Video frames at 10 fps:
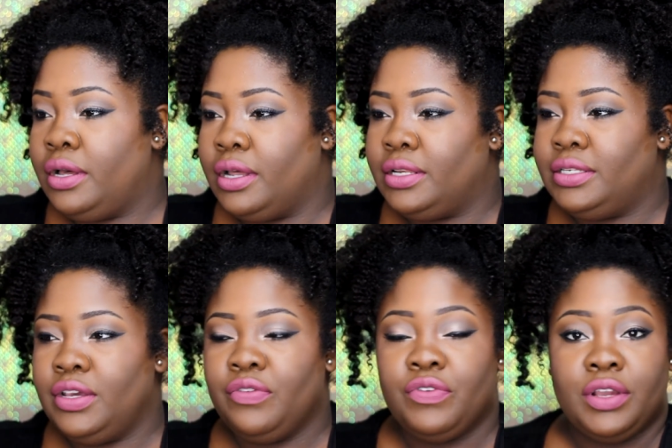a
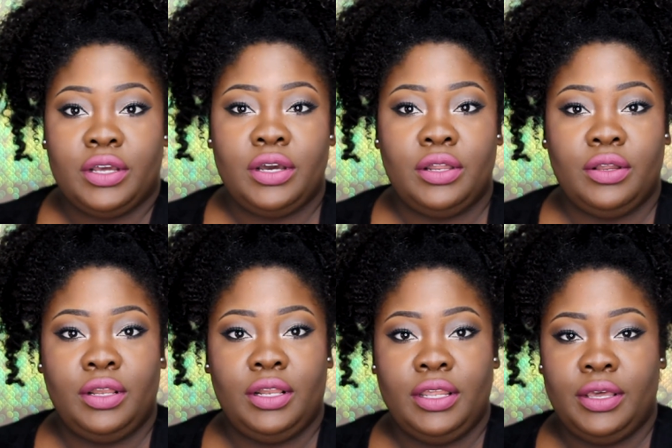different color
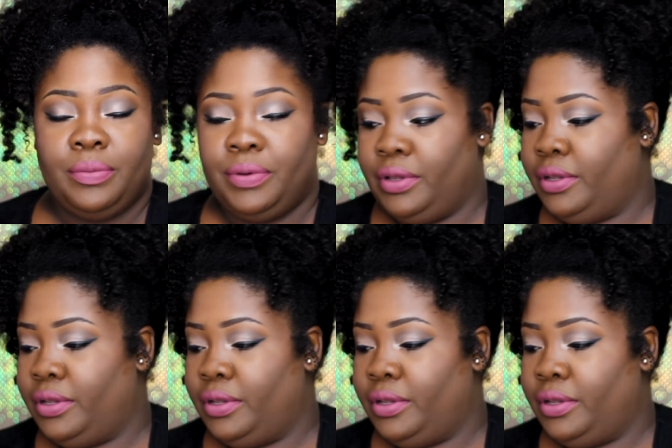lip